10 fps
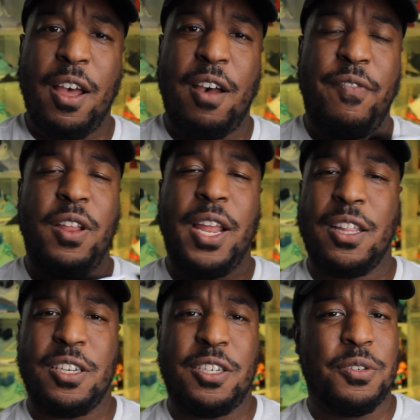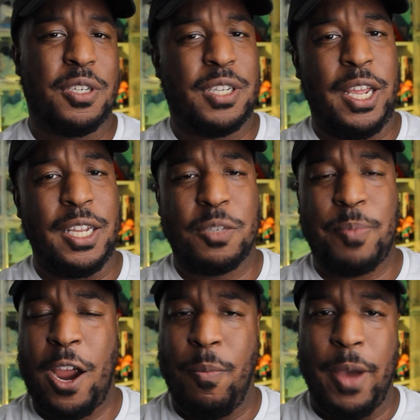I feel like this used to say
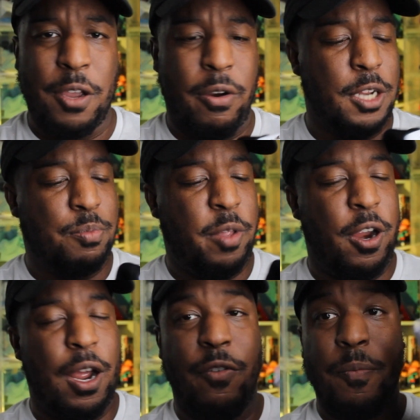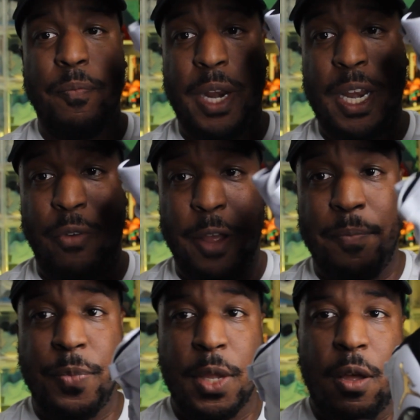inspired by the greatest player ever. But anyway,
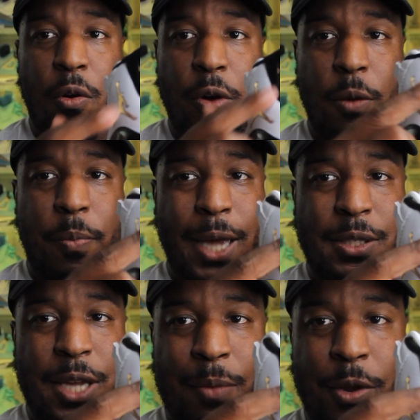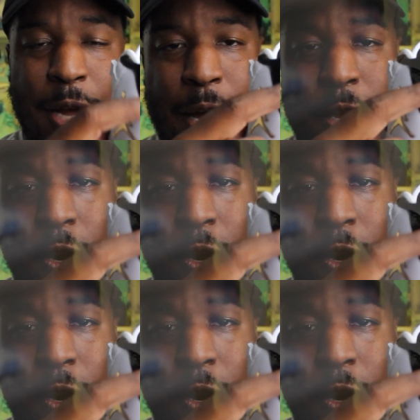on your back tab, you got